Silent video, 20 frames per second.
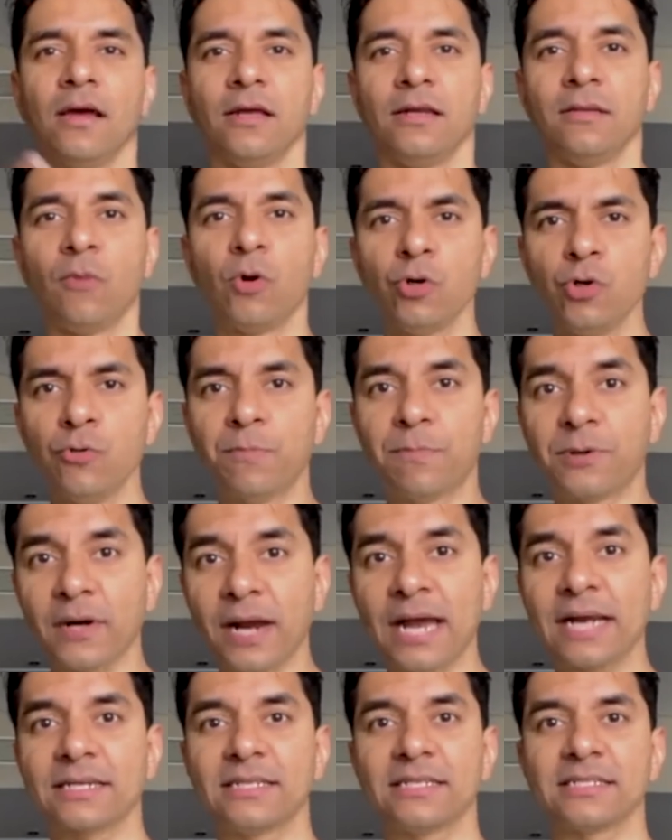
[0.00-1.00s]
The more you
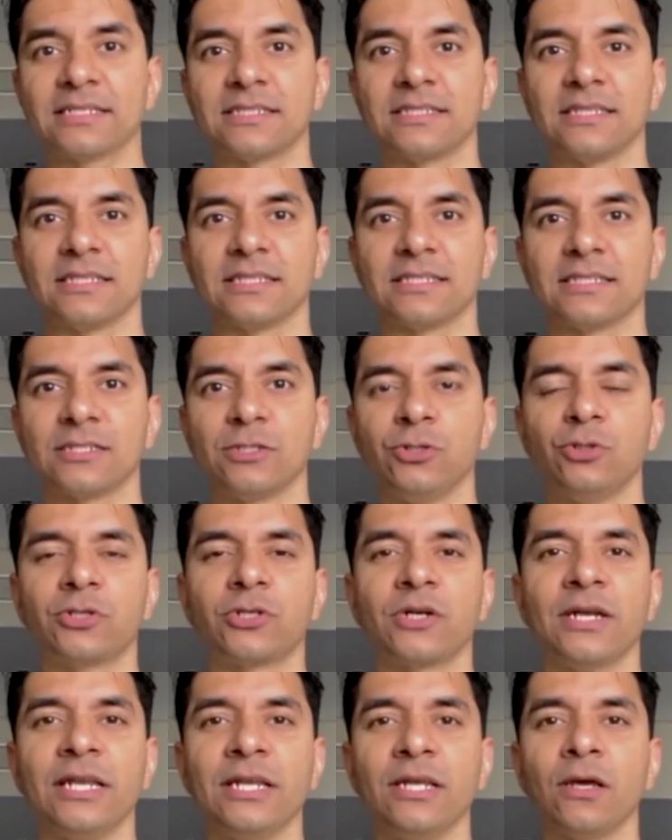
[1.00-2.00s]
practice this, you
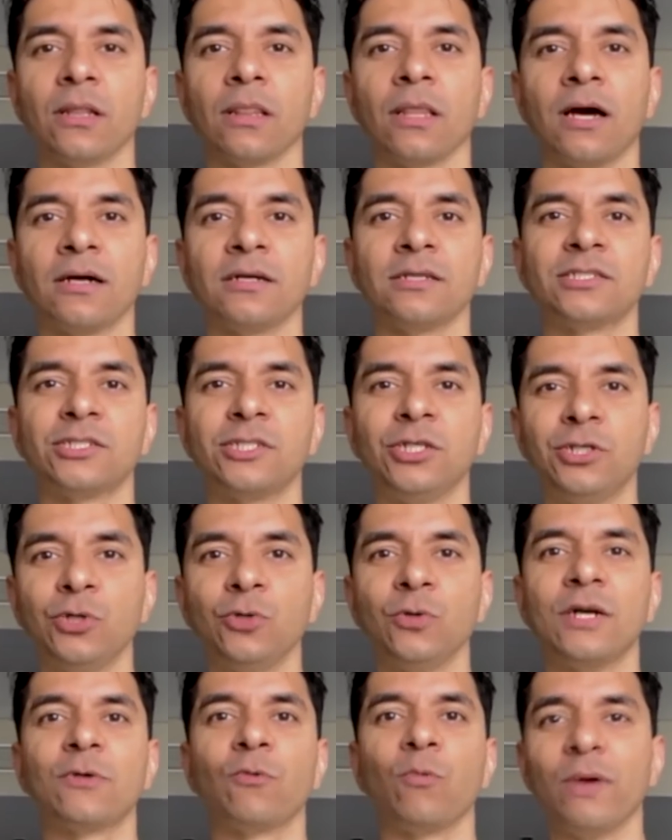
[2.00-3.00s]
train your lungs to
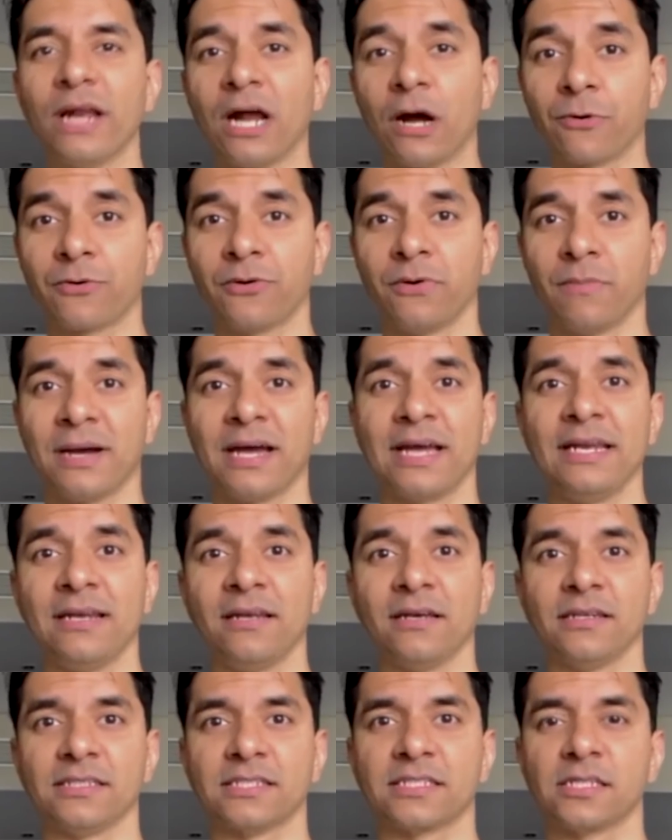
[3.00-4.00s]
do it without
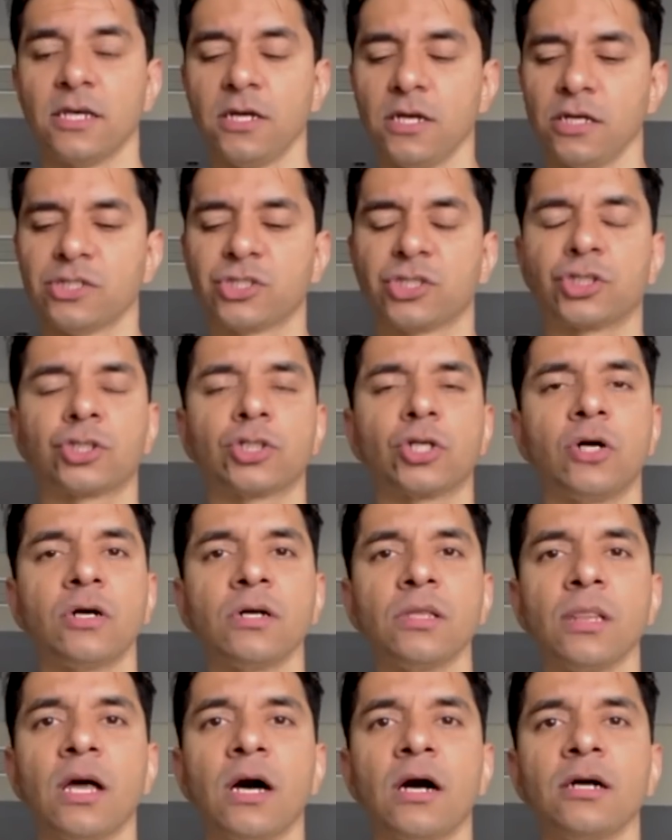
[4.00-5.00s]
reminders. A strong
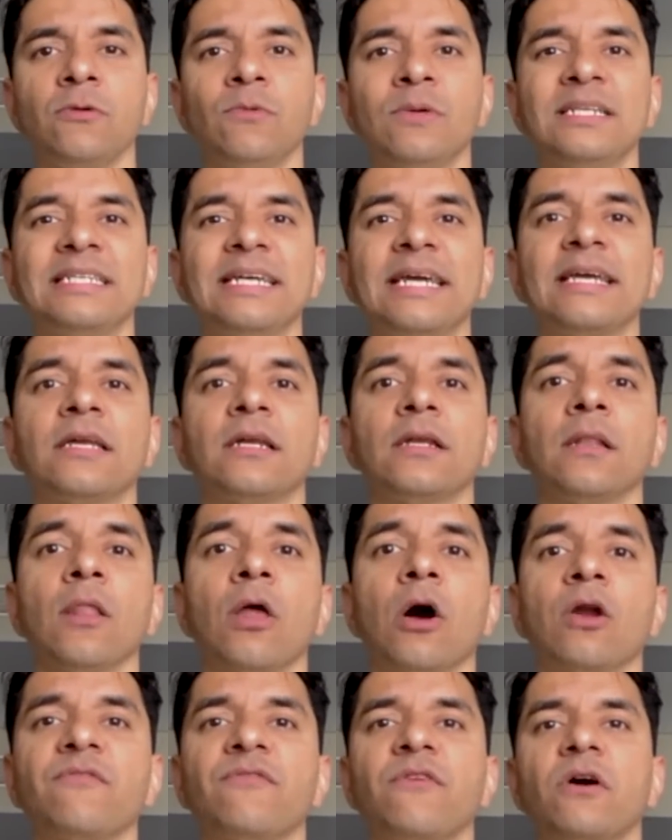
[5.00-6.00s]
lung will take in a
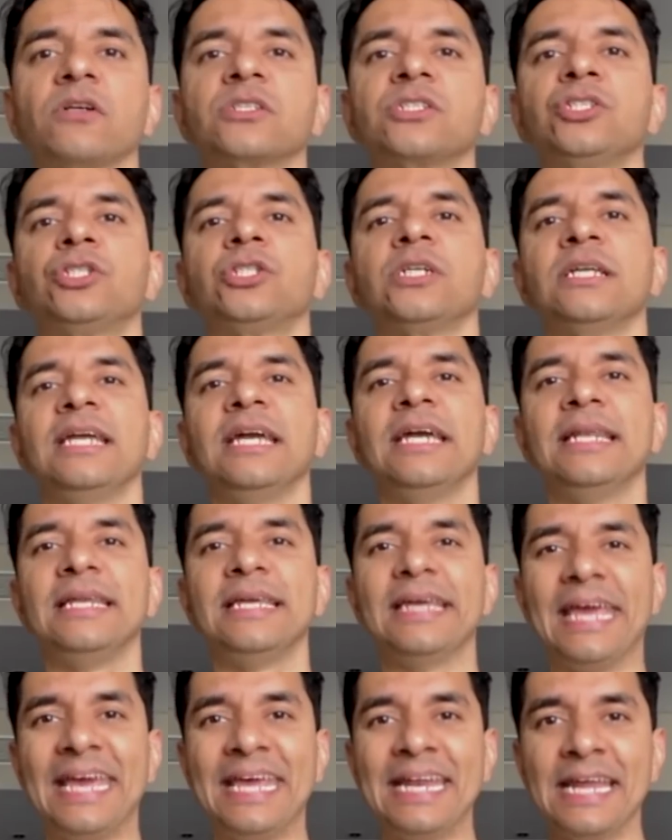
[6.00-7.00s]
lot of oxygen in
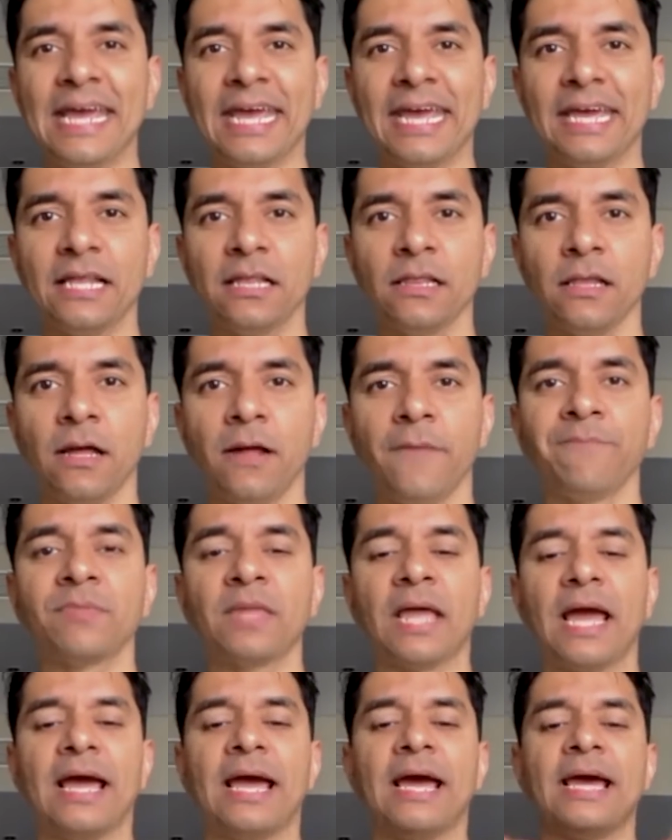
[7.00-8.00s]
the inhale,
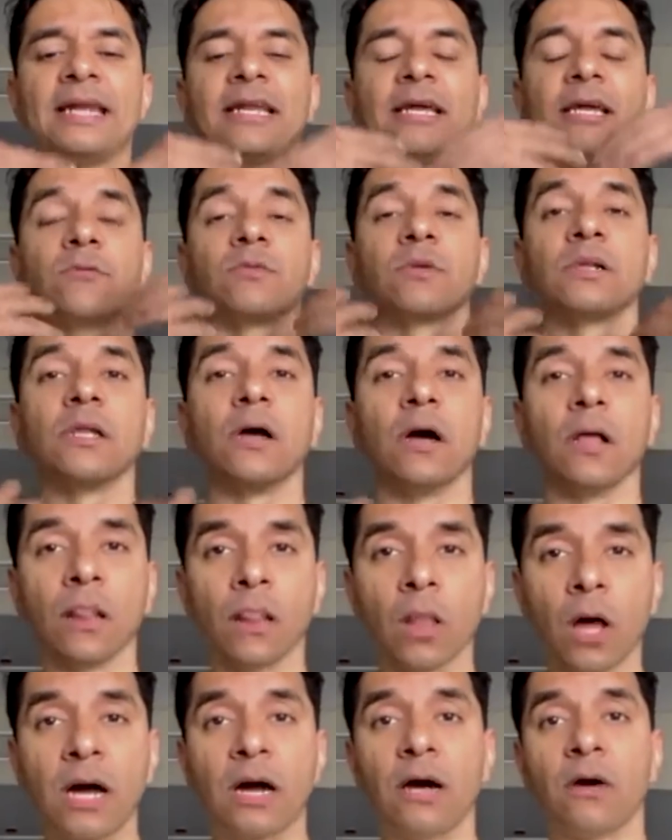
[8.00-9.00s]
and it will
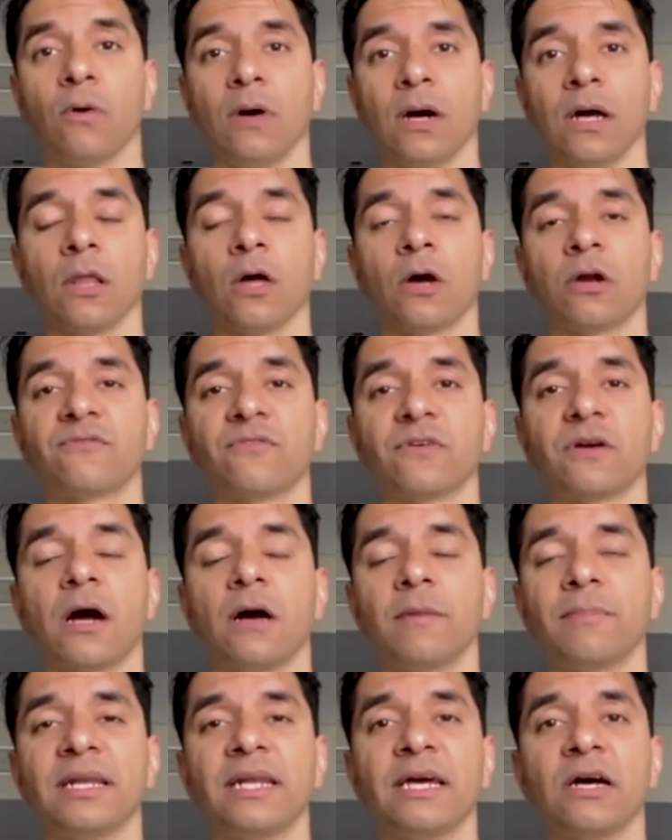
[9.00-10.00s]
allow a lot of
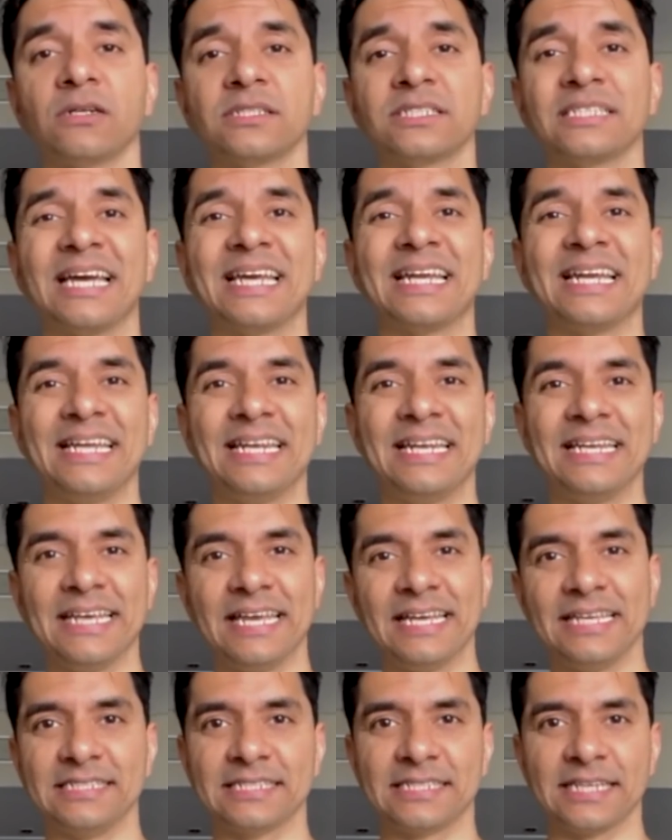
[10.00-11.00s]
carbon dioxide in the
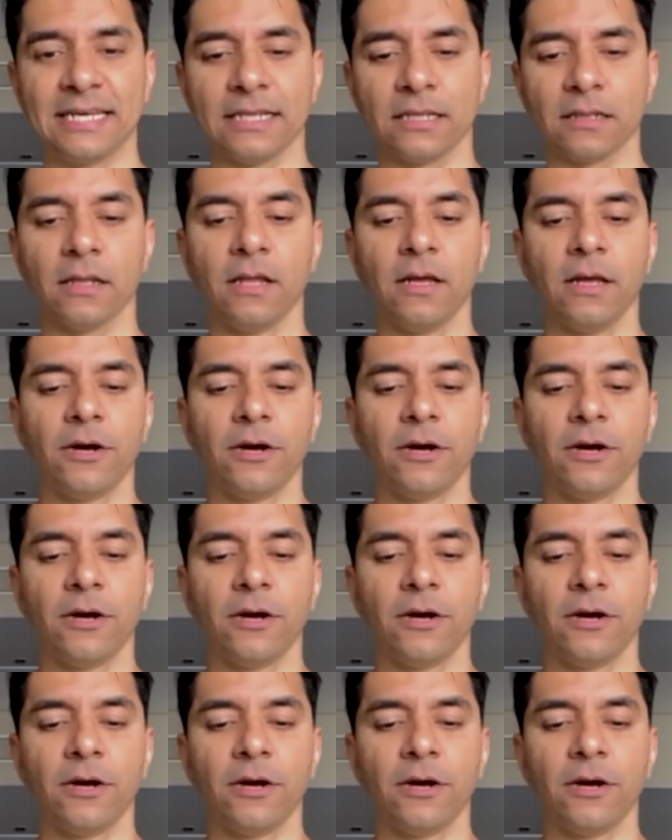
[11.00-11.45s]
exhale.